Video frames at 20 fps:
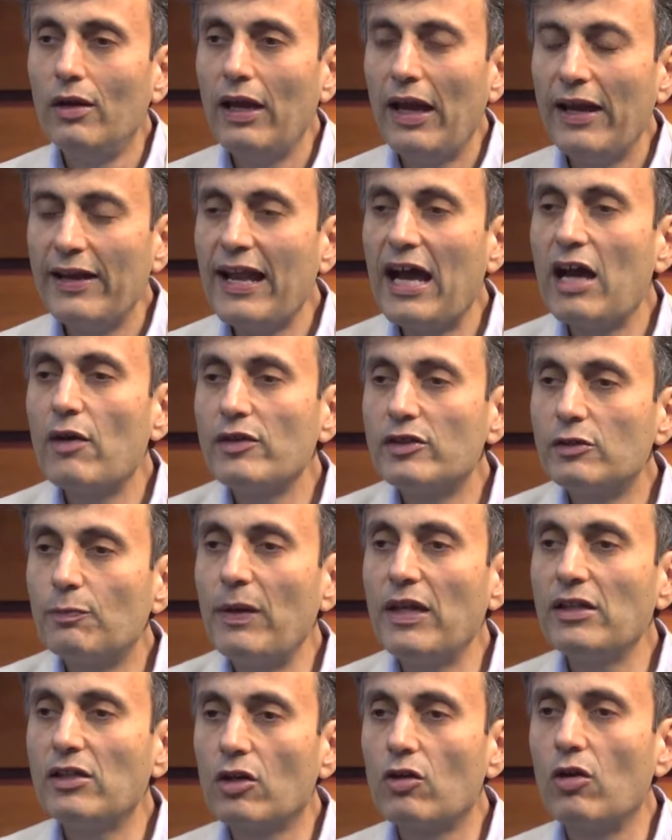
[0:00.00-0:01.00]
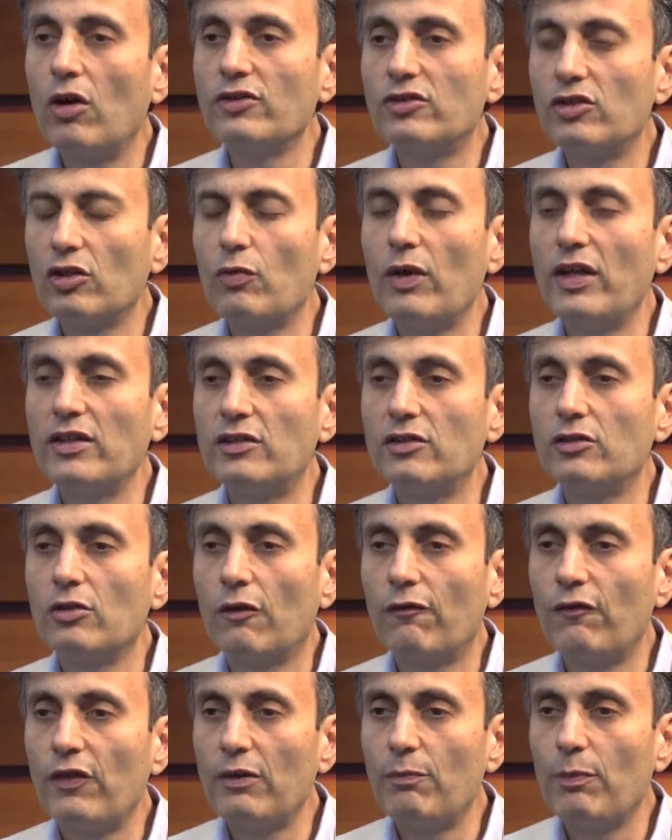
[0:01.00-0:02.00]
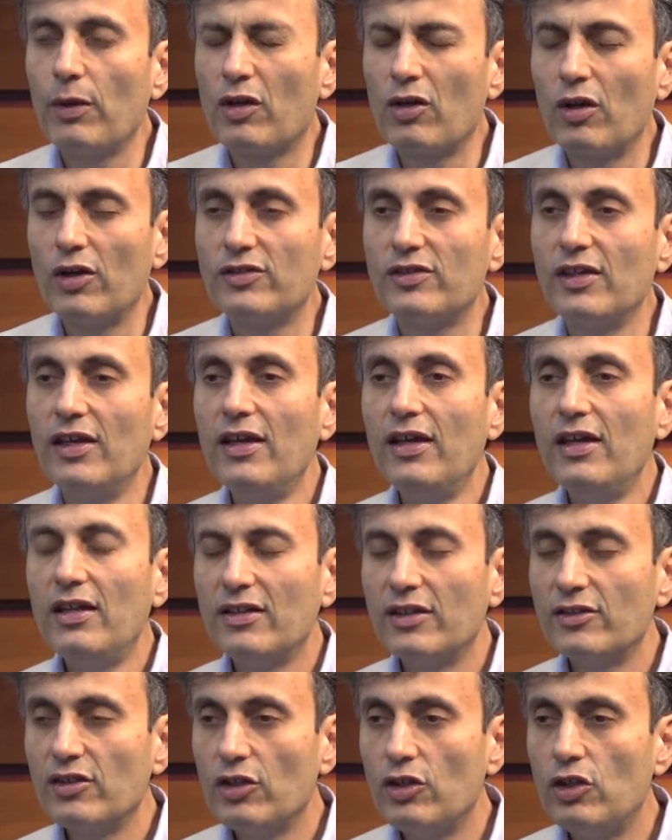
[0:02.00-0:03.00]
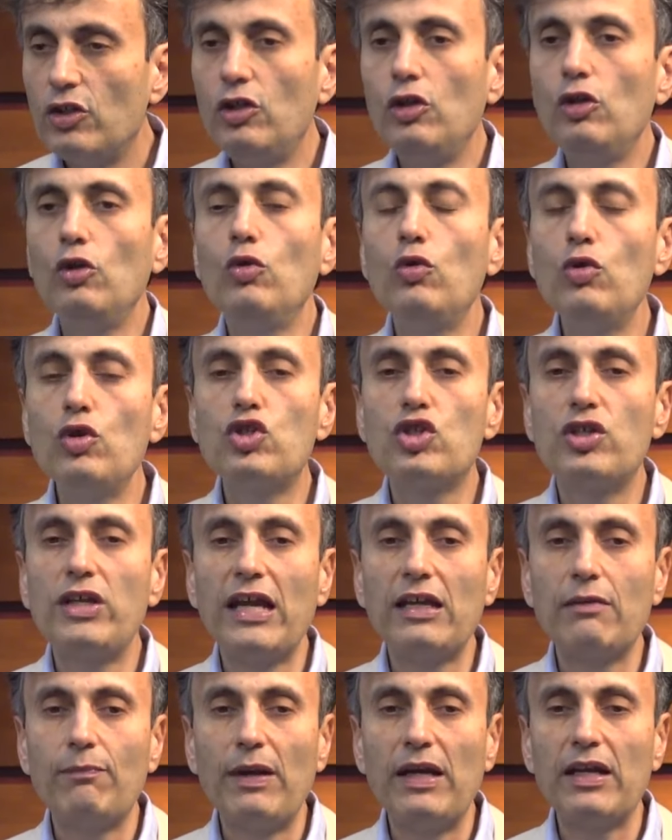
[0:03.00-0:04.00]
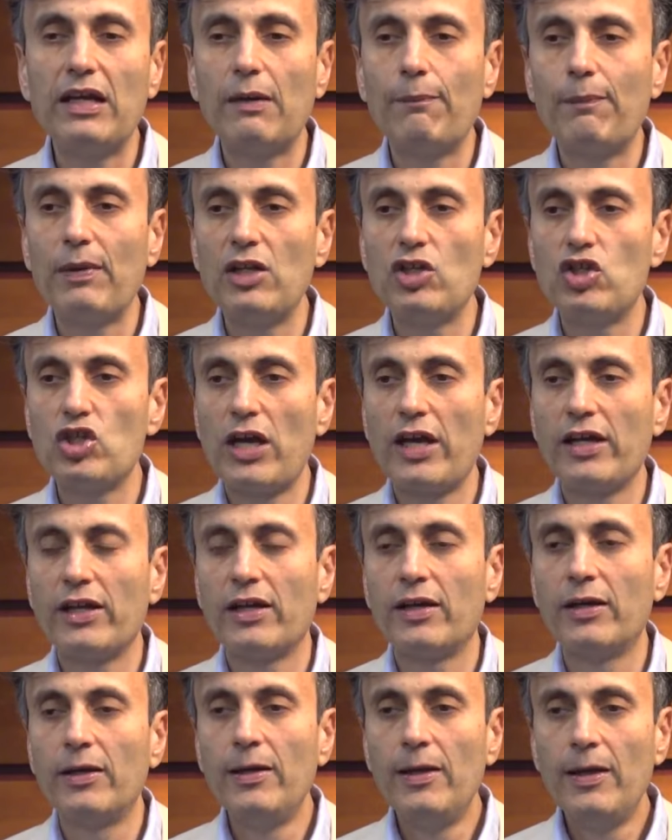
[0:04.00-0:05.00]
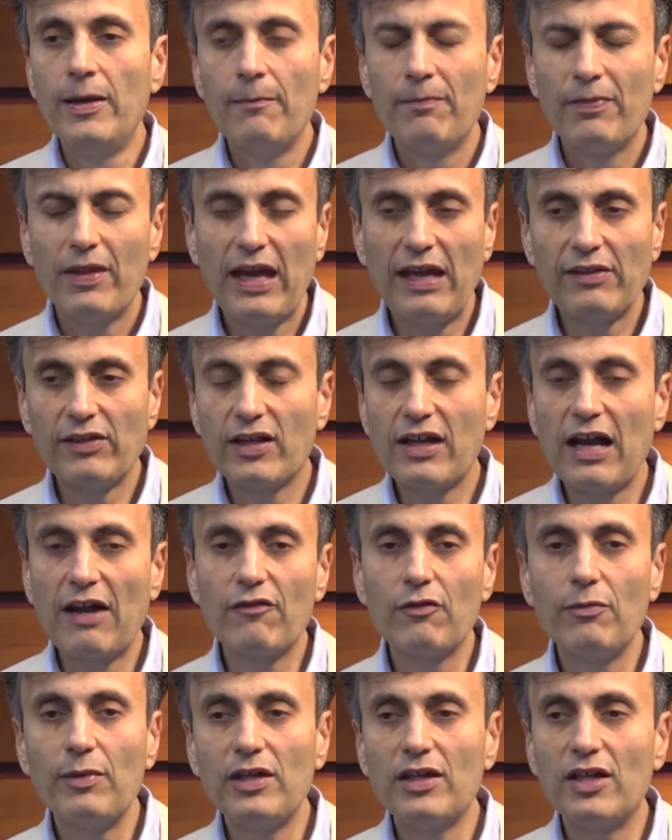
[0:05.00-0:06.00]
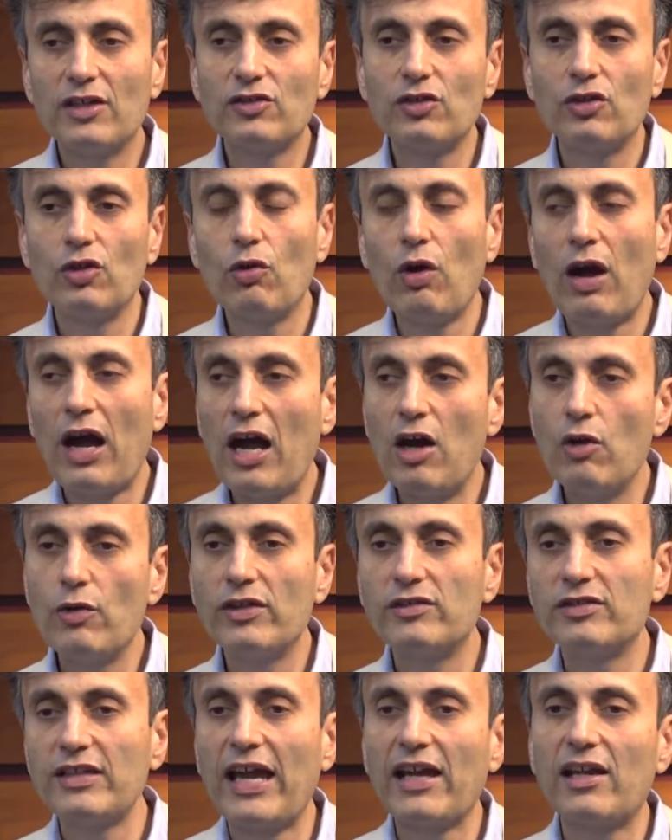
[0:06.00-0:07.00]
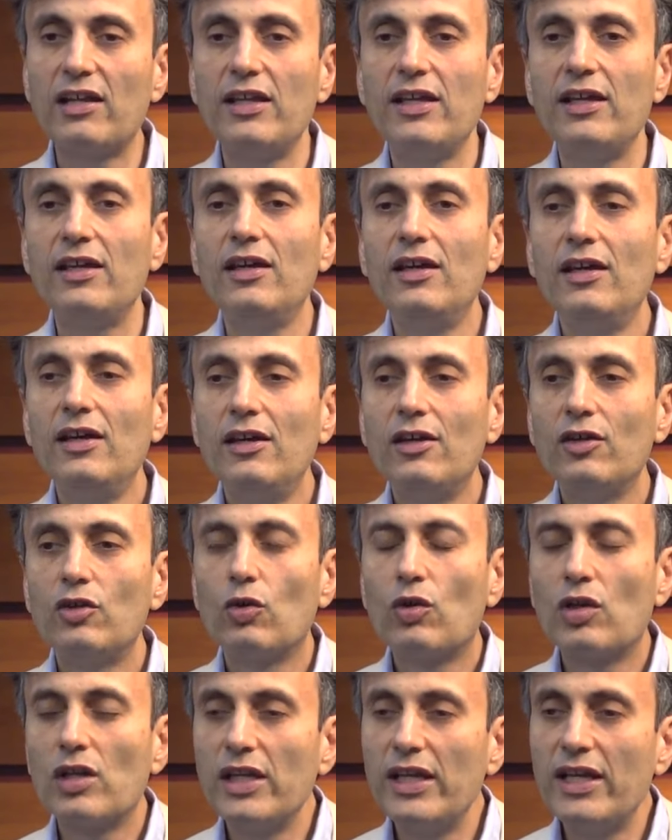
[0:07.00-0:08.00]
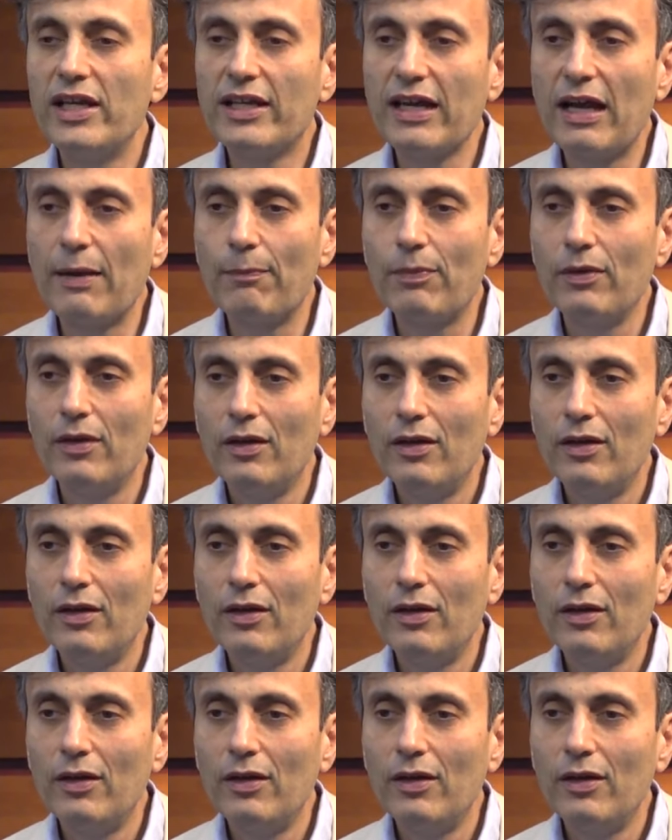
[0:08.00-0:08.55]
And now it's paying the consequences of it because there's a huge debt buildup in China and the government doesn't know how exactly to clean it up